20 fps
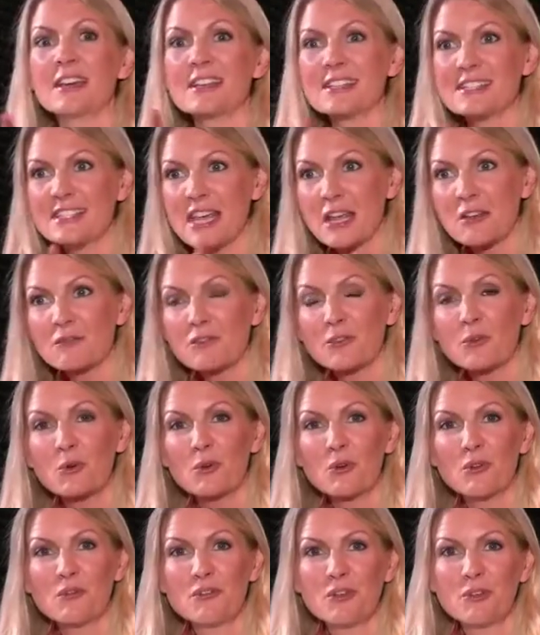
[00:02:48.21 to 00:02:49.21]
Same for
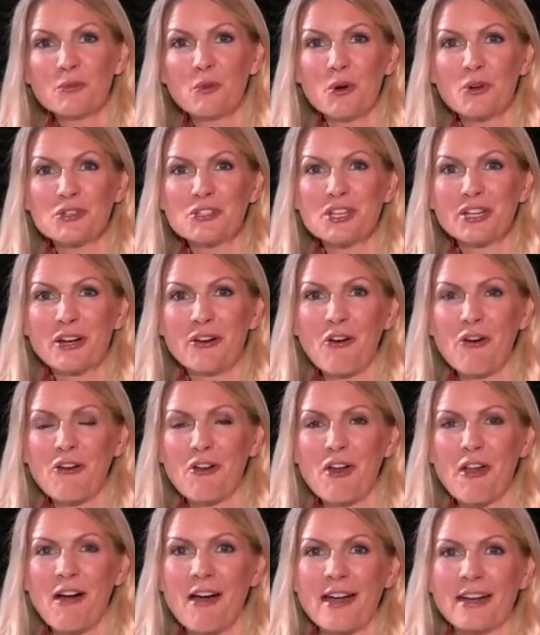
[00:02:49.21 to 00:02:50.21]
all of you watching
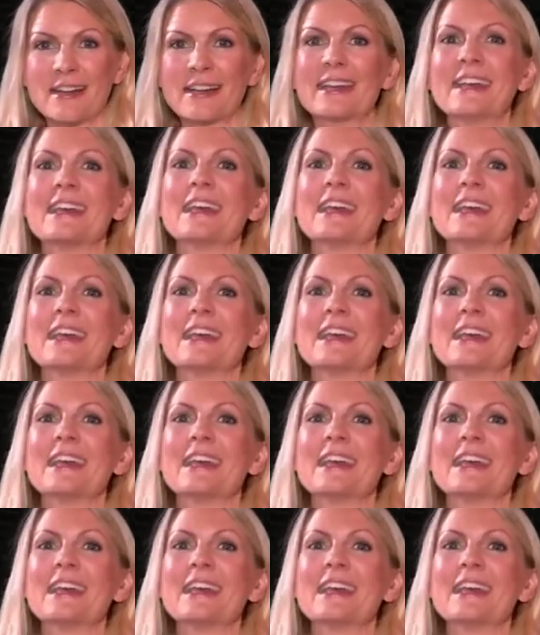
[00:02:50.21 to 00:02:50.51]
online.